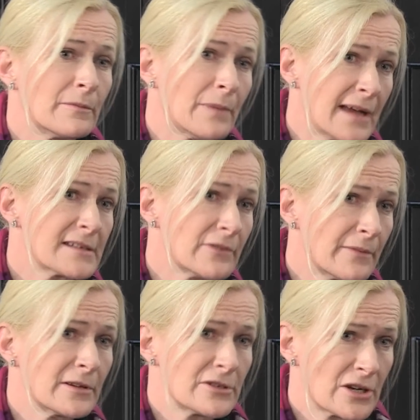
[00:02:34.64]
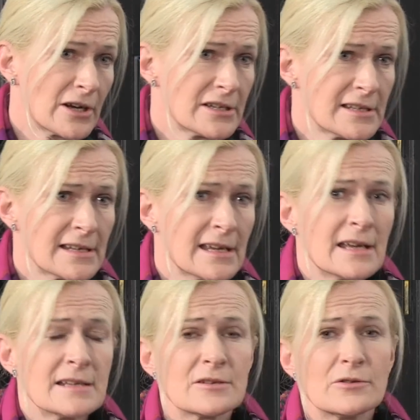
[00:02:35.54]
past criminal charges.
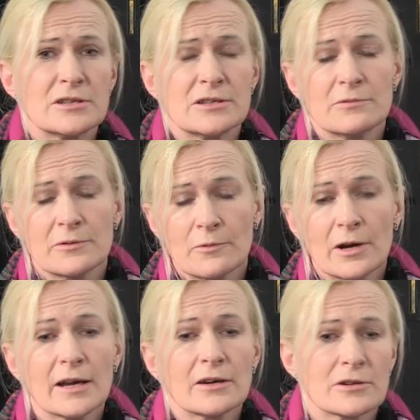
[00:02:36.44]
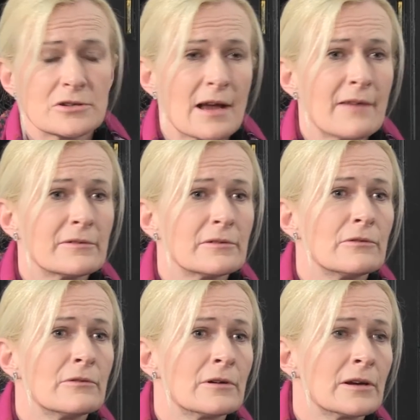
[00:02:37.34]
So to do with work or
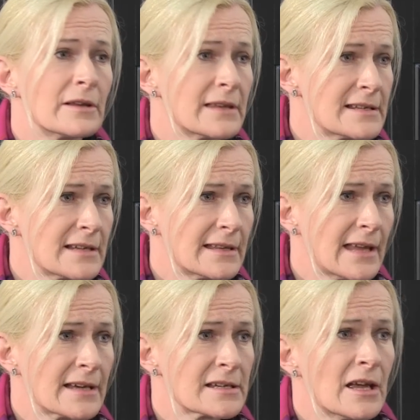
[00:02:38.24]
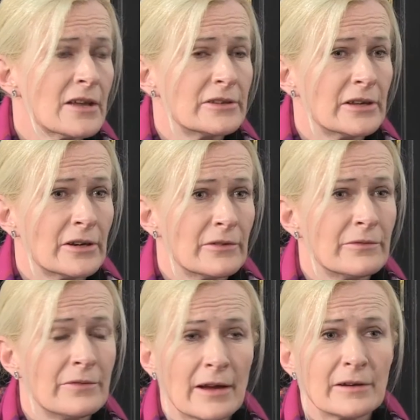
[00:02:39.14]
travel or things like that, they're
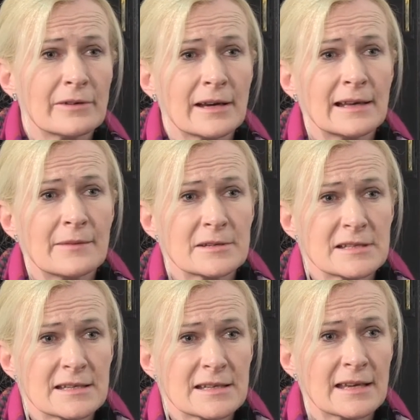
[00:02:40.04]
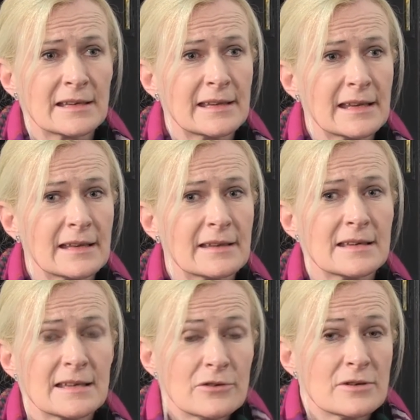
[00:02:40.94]
very, very limited, and things,
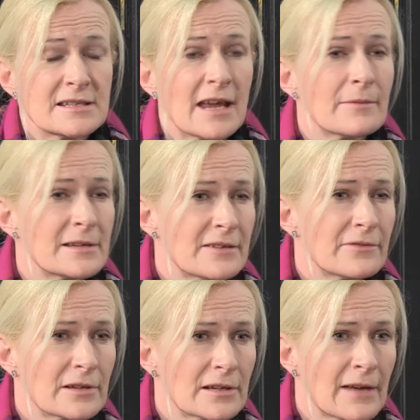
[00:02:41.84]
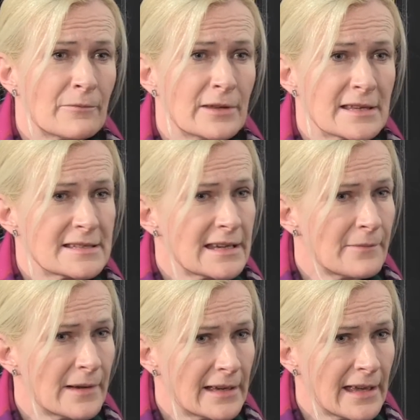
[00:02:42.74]
you know, it's terribly difficult. And with the
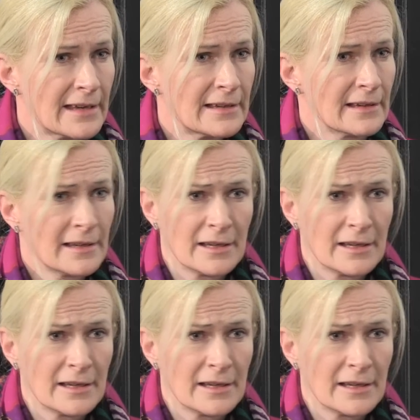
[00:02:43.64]
stigma again,